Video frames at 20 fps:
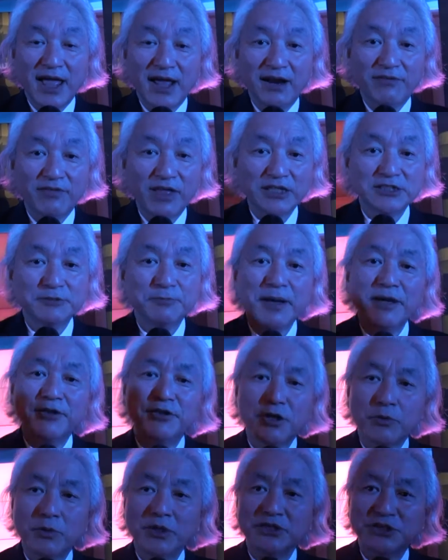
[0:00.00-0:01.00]
and if they
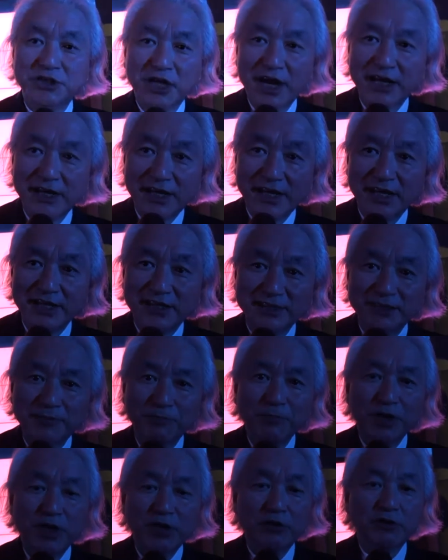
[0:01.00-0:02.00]
speak to you in Chinese,
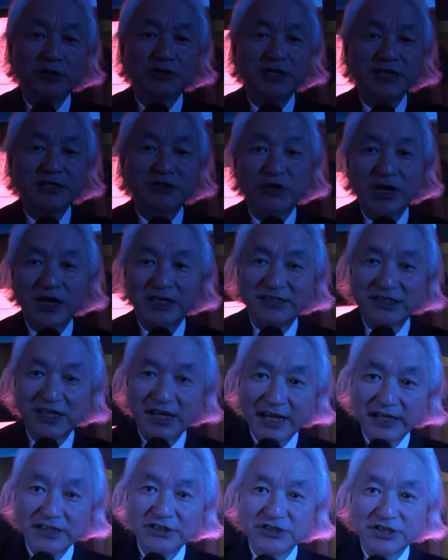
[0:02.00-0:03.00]
you'll see
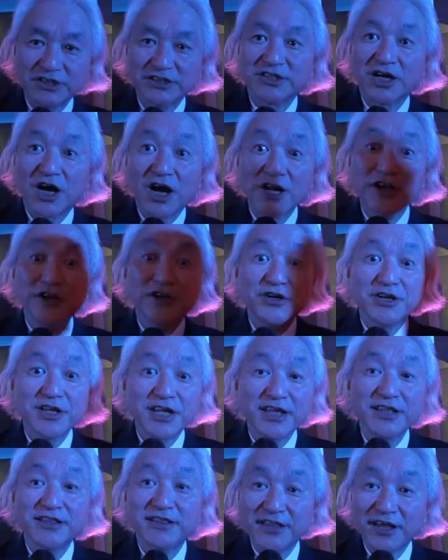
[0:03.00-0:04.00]
translations
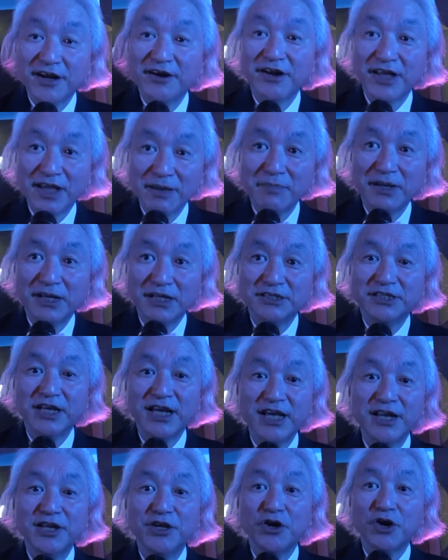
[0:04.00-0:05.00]
underneath their image
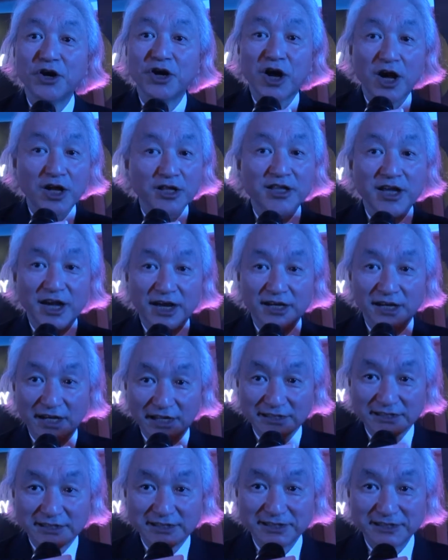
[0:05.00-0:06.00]
in your contact
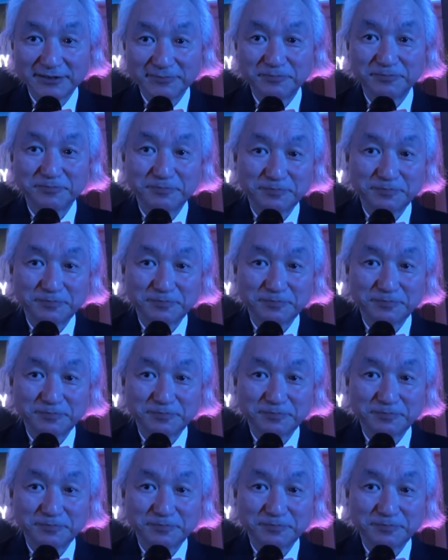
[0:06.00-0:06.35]
lens.